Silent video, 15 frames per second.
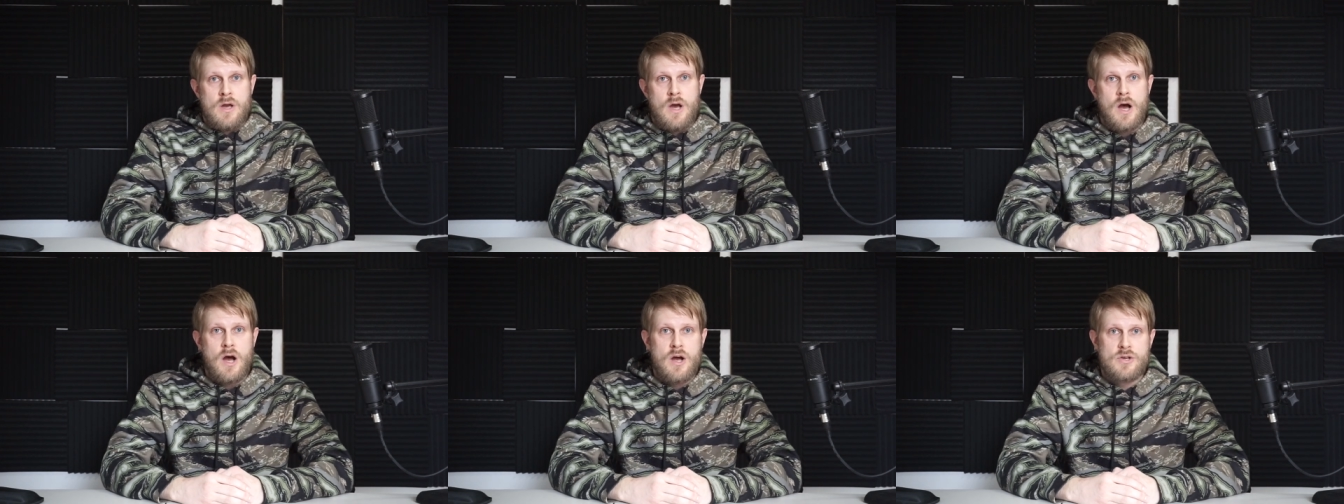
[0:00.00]

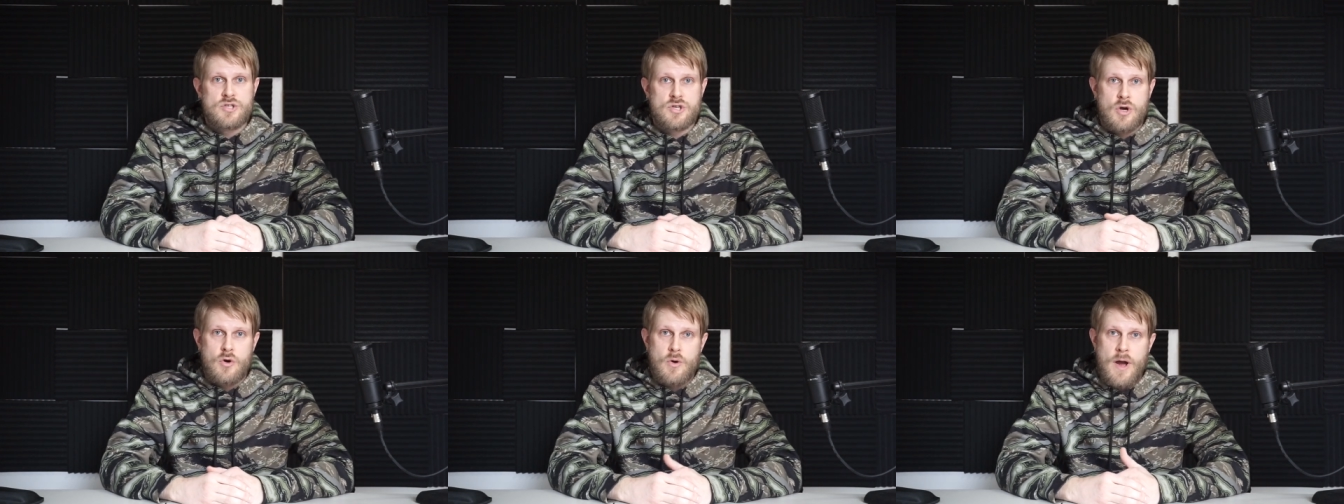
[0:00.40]
Uh,
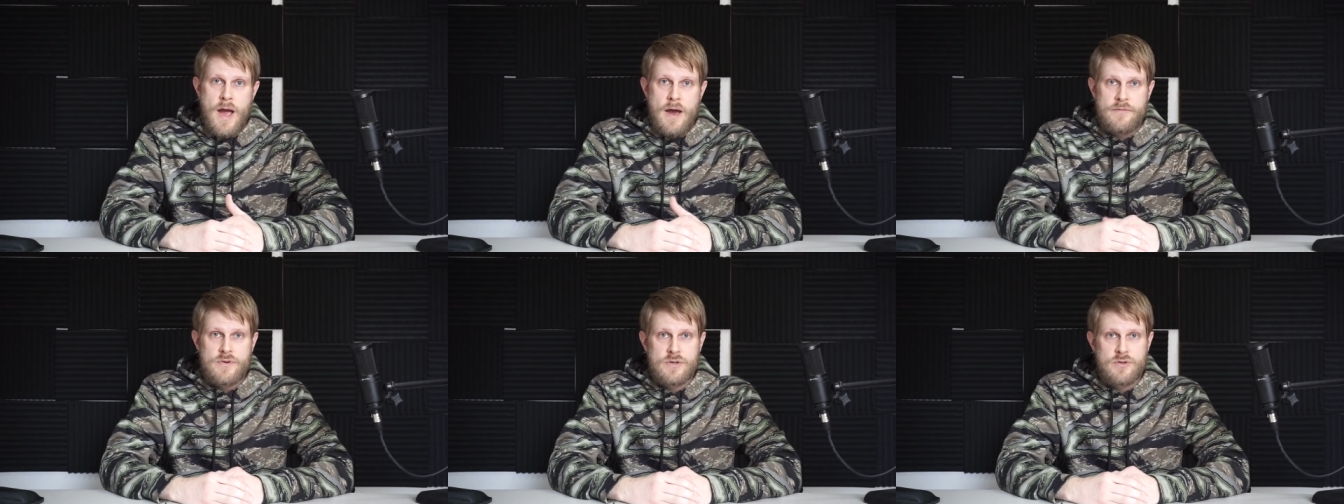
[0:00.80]
so
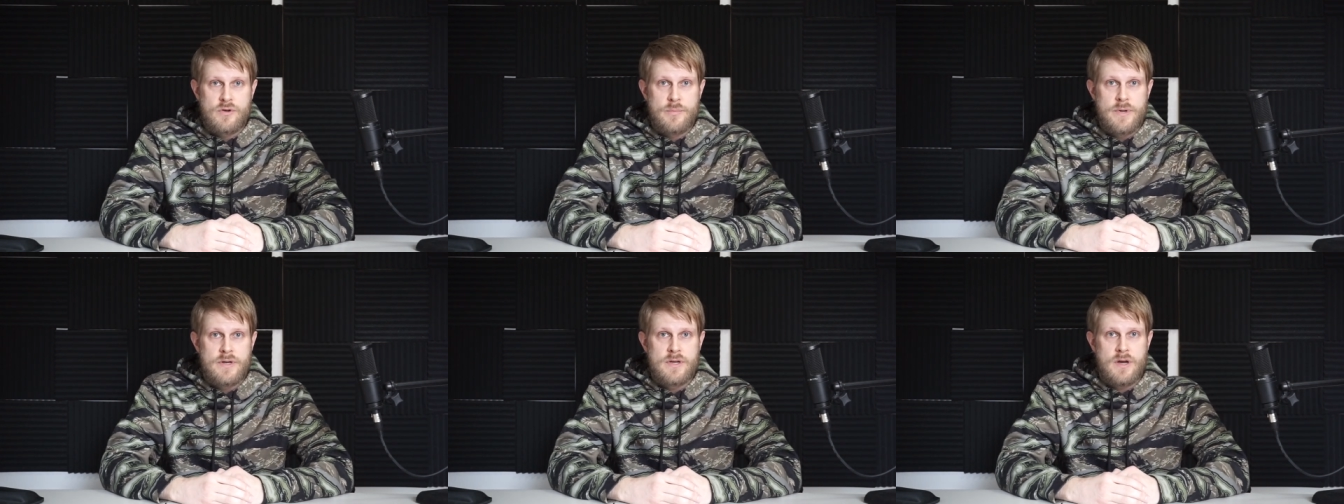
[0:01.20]
after a little
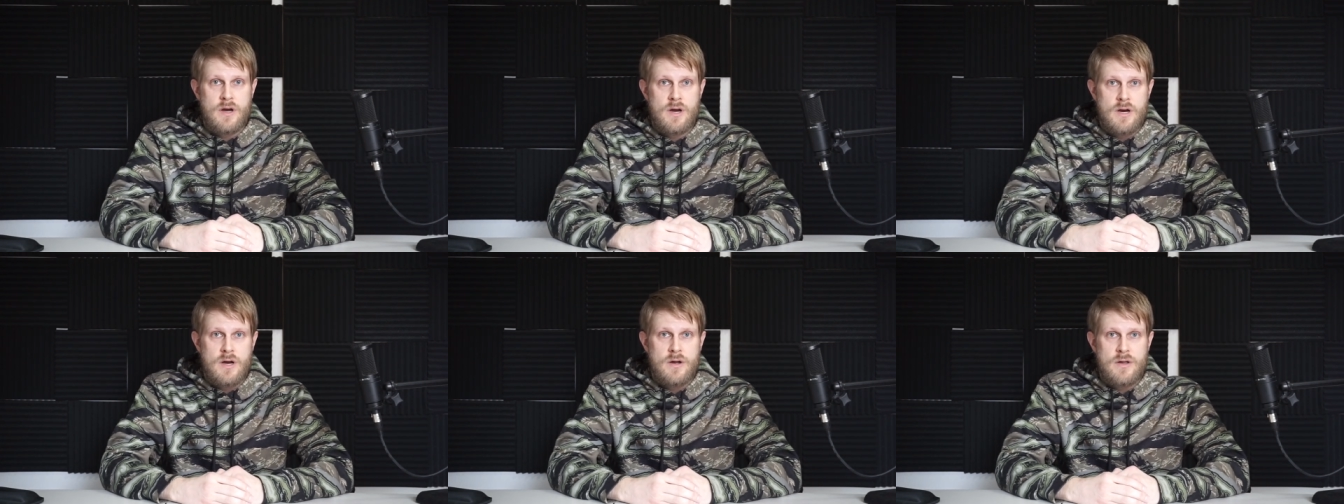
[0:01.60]
bit,
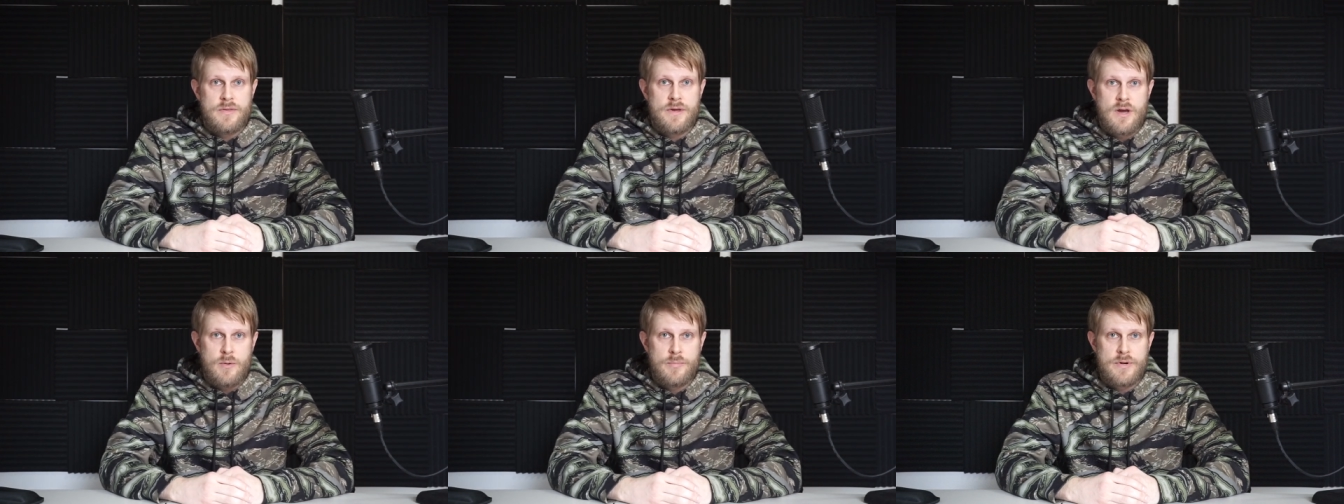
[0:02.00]
uh,
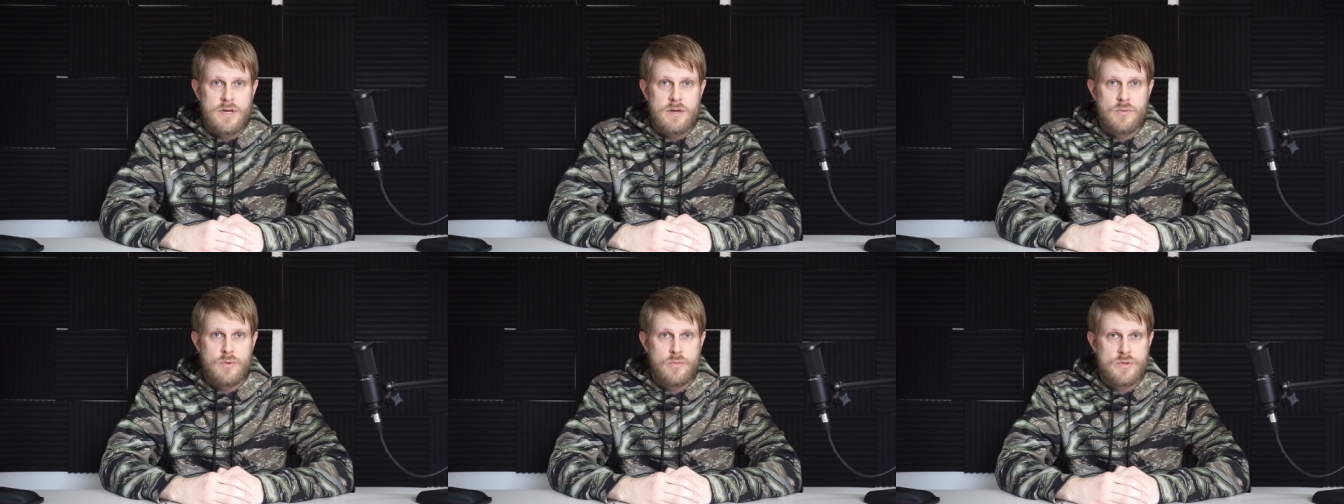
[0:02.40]
the
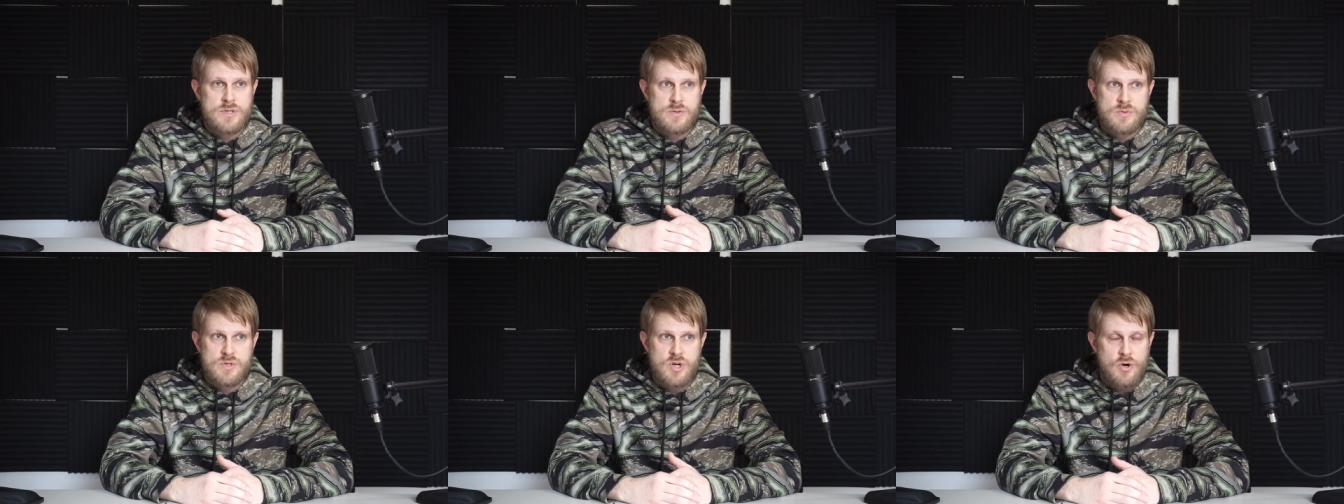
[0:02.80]
company was
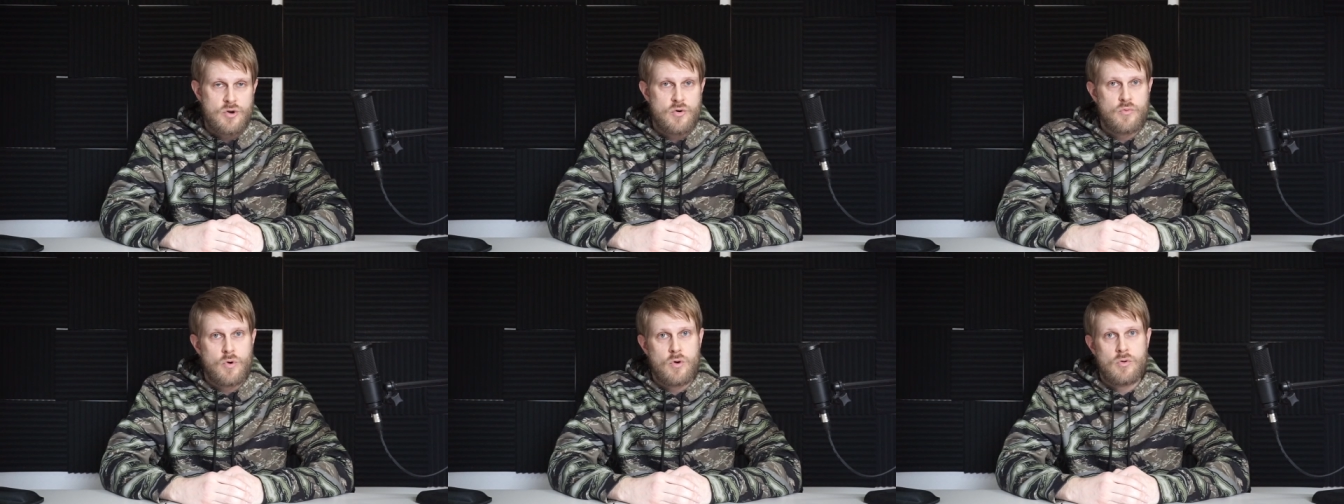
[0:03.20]

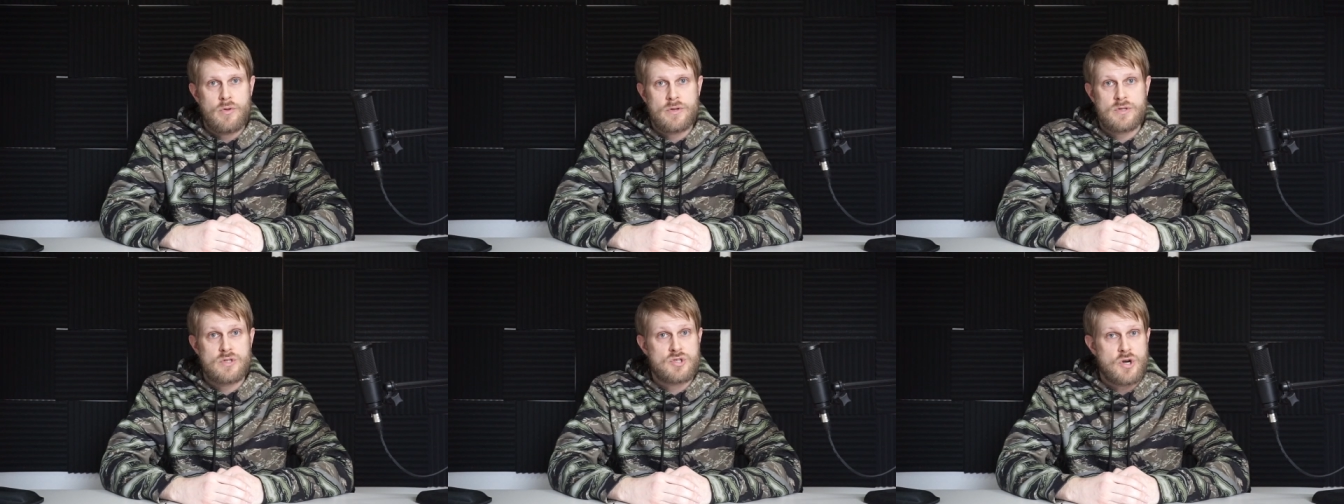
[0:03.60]
starting to roll
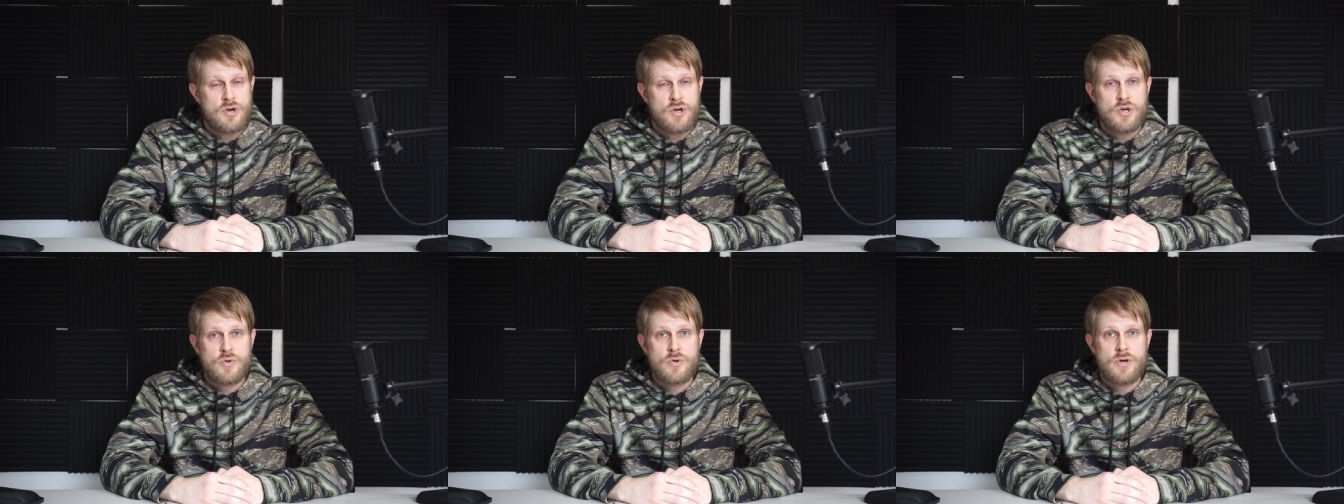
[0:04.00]
and
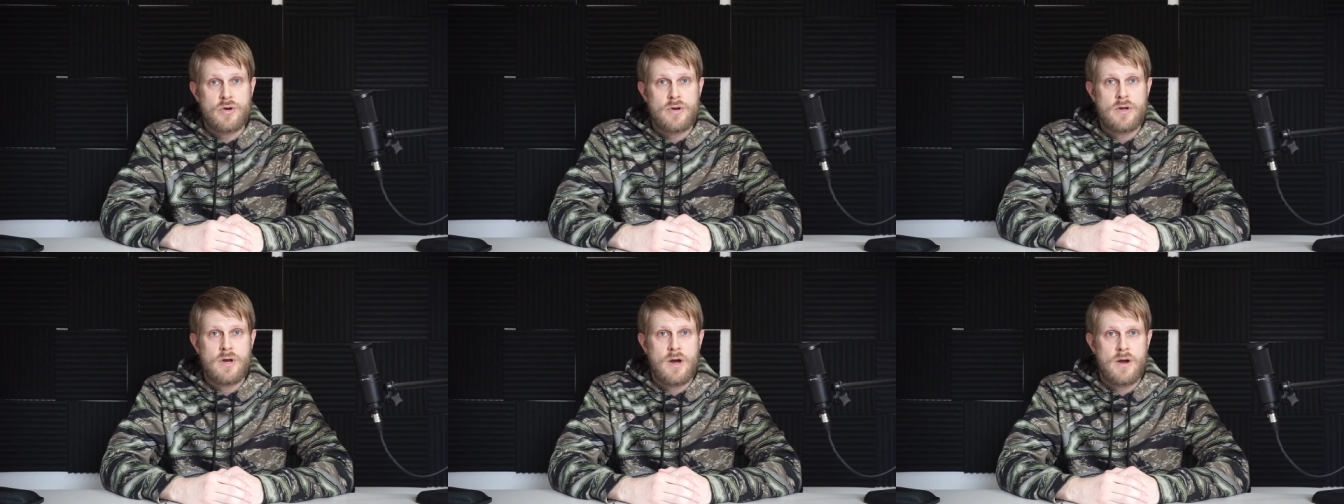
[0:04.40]
starting to do
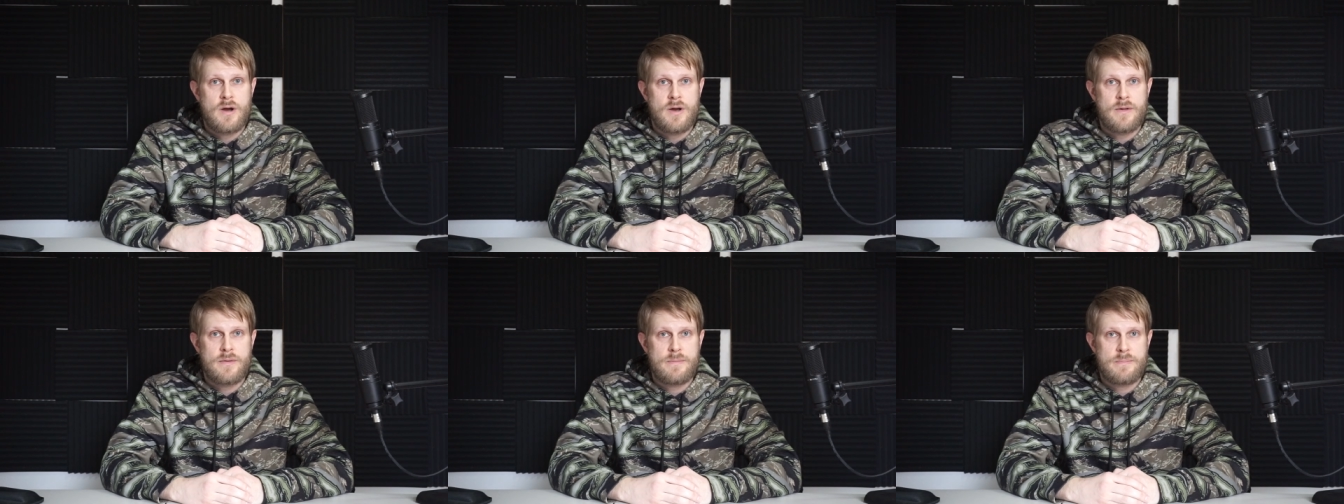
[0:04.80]
good. Uh,